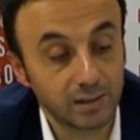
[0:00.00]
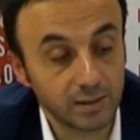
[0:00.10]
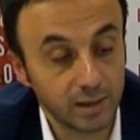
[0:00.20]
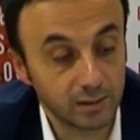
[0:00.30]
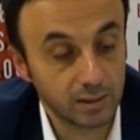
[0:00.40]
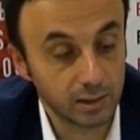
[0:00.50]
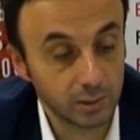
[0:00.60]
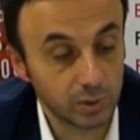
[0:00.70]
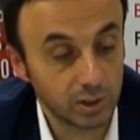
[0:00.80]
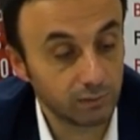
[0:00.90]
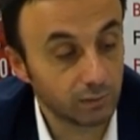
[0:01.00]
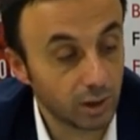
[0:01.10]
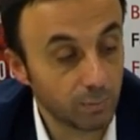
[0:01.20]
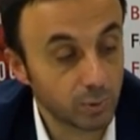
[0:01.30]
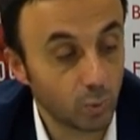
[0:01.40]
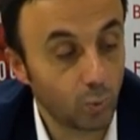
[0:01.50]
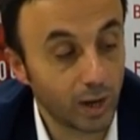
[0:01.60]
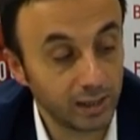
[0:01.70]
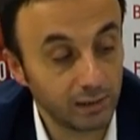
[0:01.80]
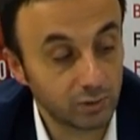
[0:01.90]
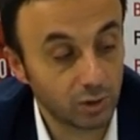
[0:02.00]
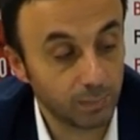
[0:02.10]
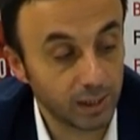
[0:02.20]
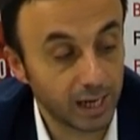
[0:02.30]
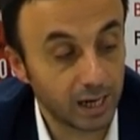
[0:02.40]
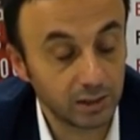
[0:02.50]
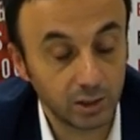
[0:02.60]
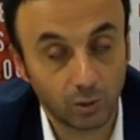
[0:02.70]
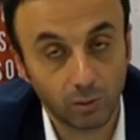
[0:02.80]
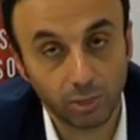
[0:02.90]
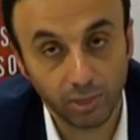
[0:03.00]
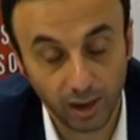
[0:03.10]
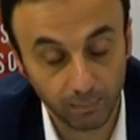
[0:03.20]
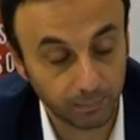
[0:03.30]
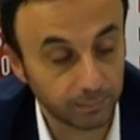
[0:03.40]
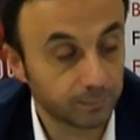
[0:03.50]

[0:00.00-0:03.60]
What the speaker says: sentences which develops one new topic, idea, or theme.